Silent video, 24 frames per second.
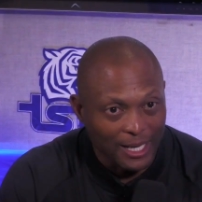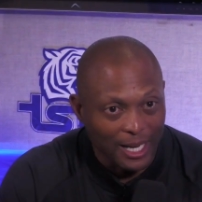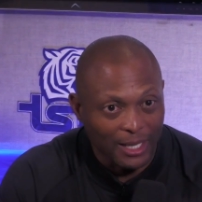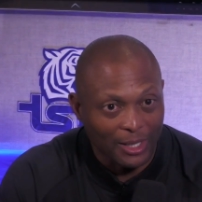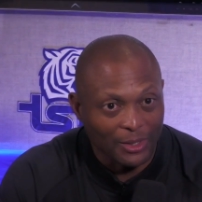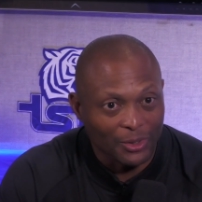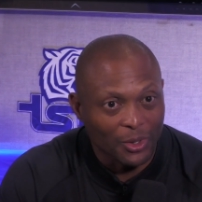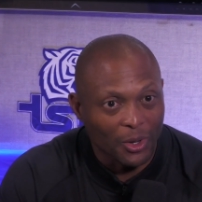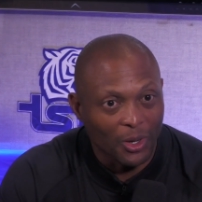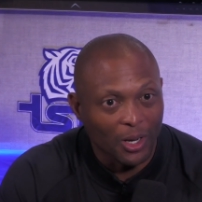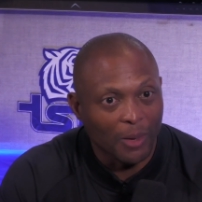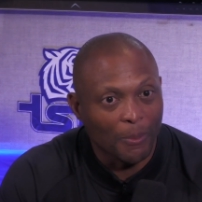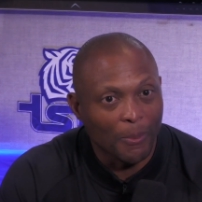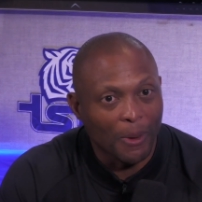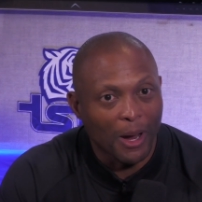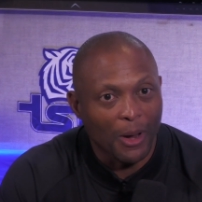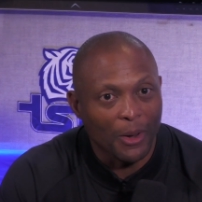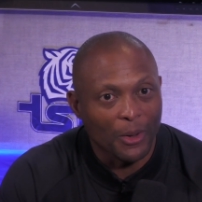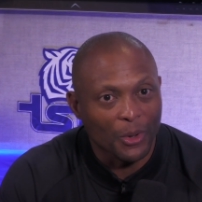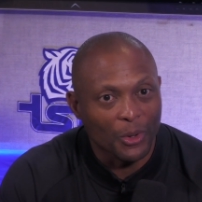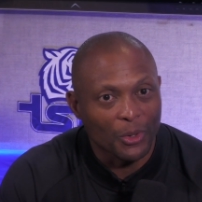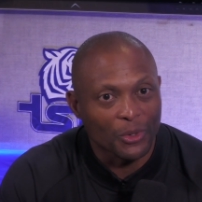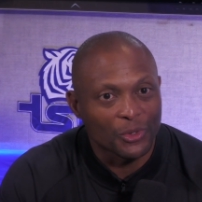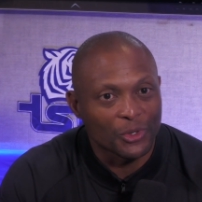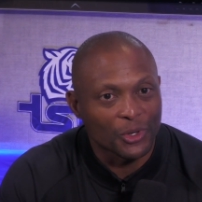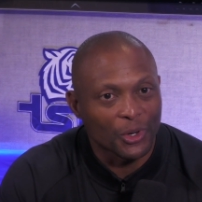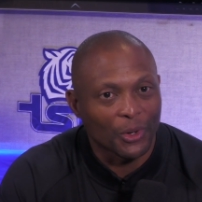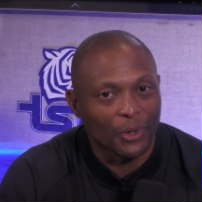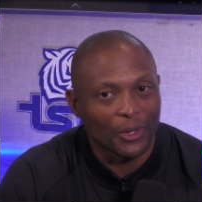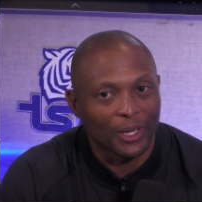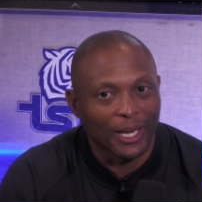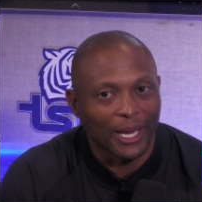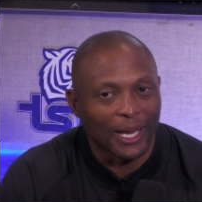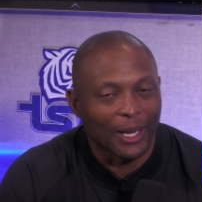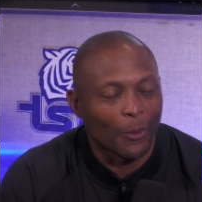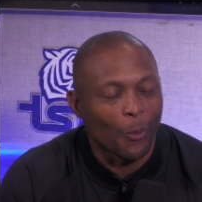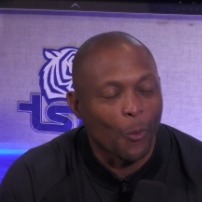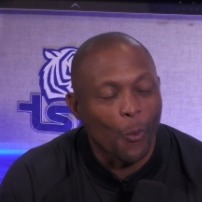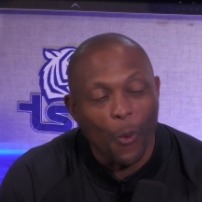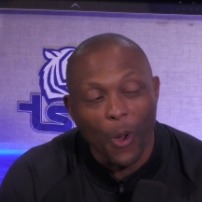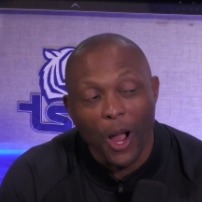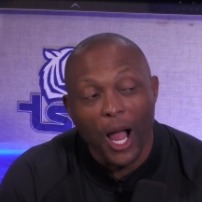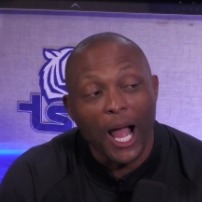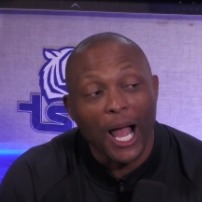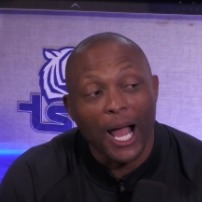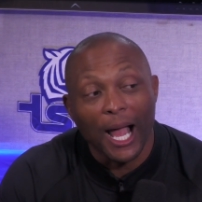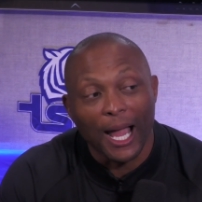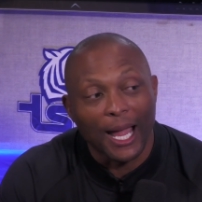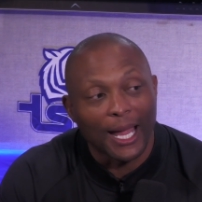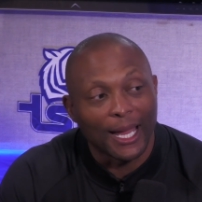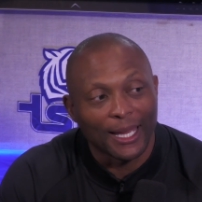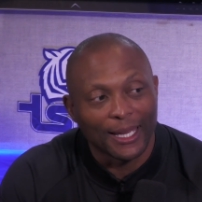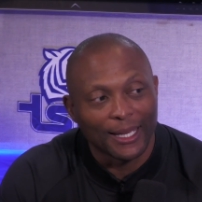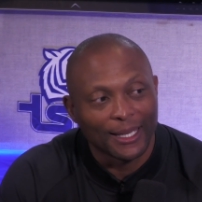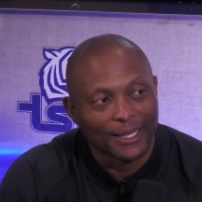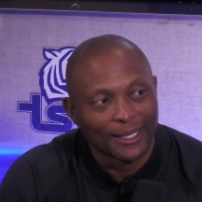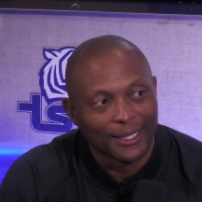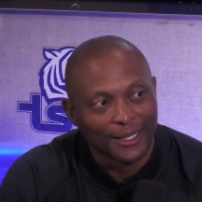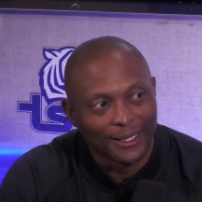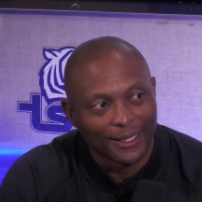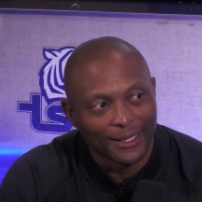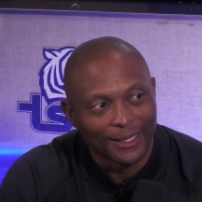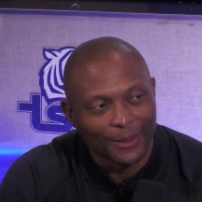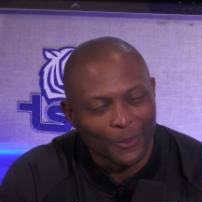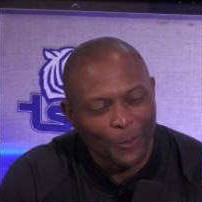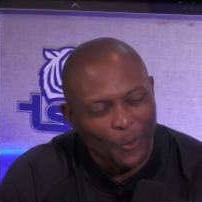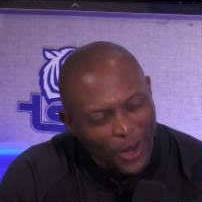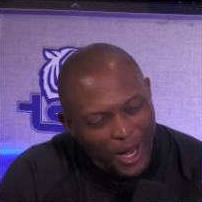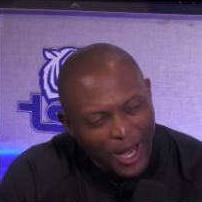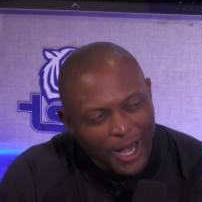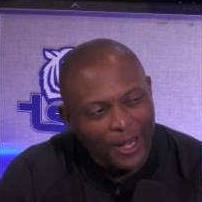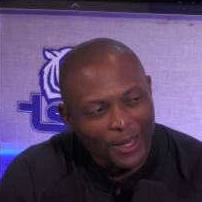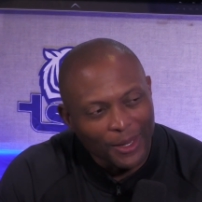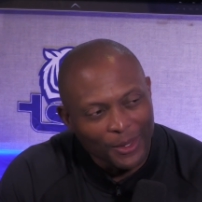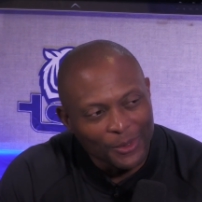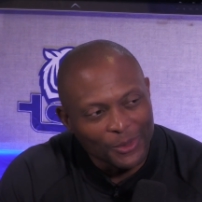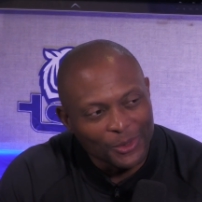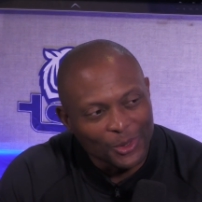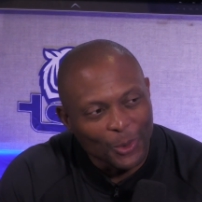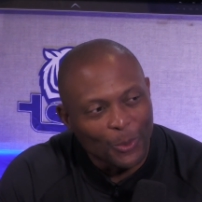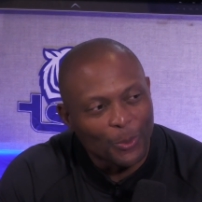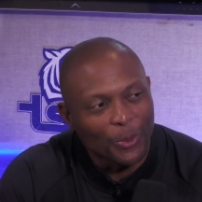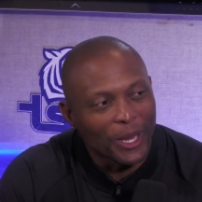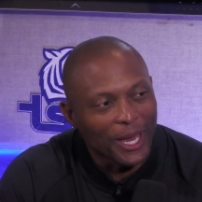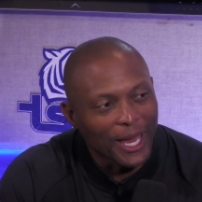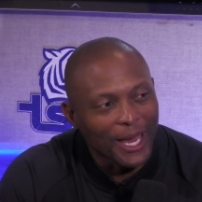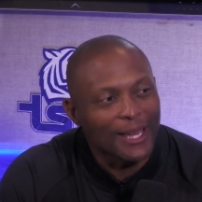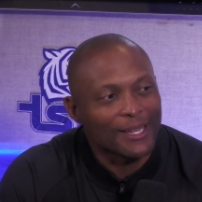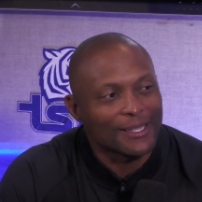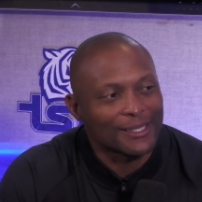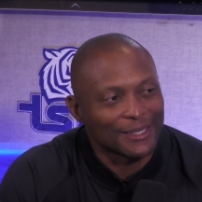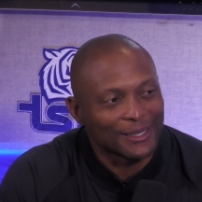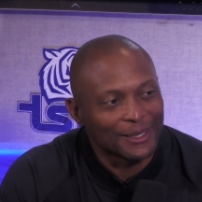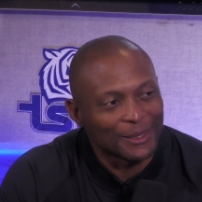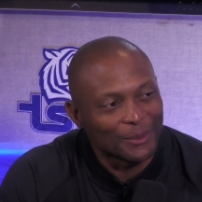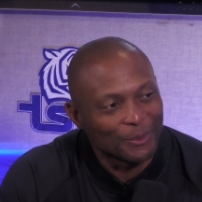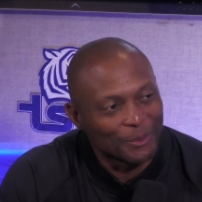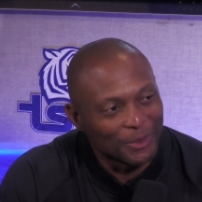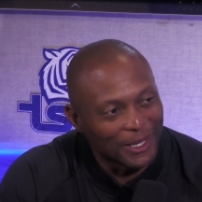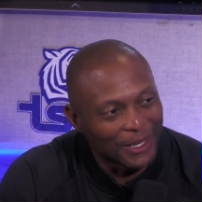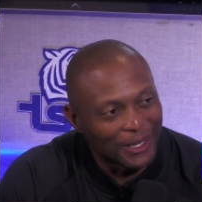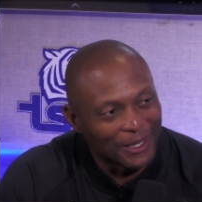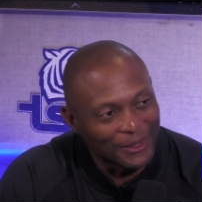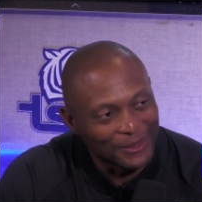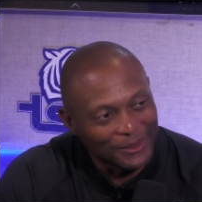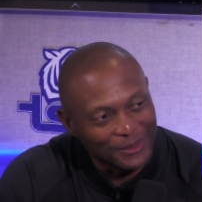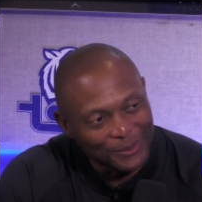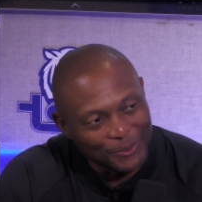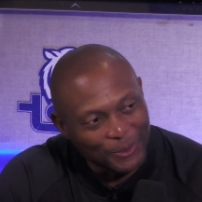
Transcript: kind of talk about your journey and why why are you so passionate about